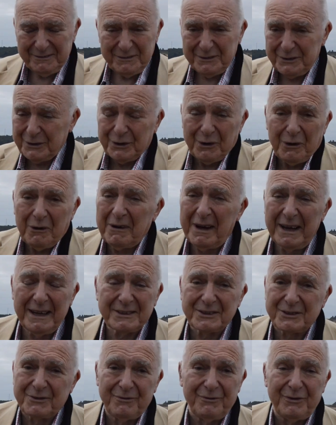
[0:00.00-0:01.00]
You know,
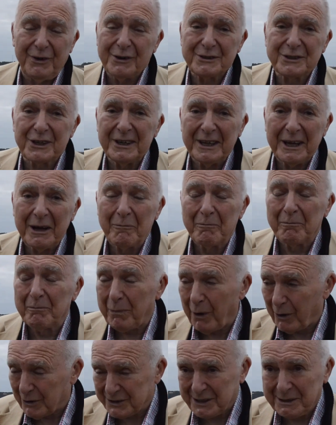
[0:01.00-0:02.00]
it's virtually
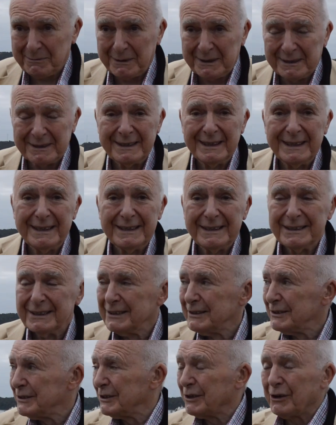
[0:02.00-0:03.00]
impossible
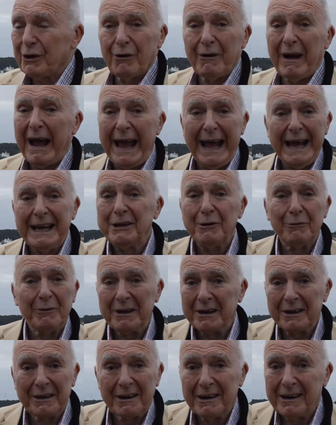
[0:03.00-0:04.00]
to go
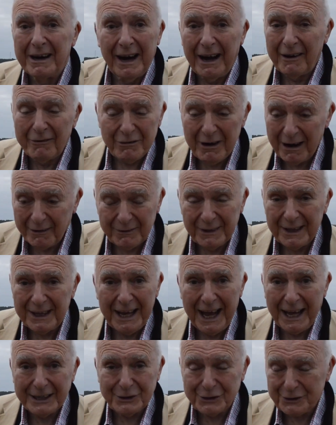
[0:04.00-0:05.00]
anywhere around
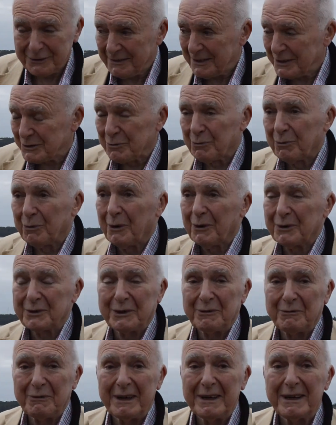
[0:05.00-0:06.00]
the edge of this
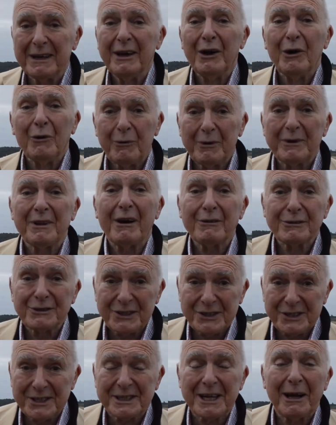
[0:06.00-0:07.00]
waterway without
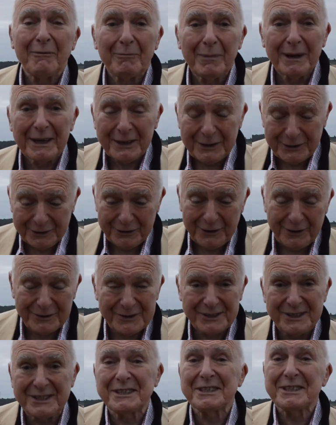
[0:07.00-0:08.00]
stumbling across
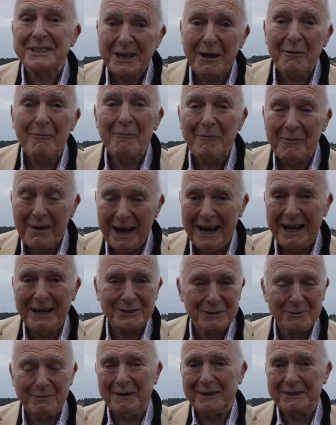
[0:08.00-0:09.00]
some
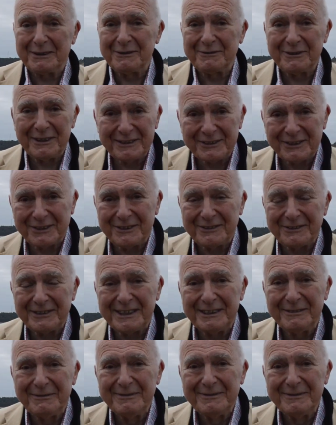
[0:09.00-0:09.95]
aspect of history.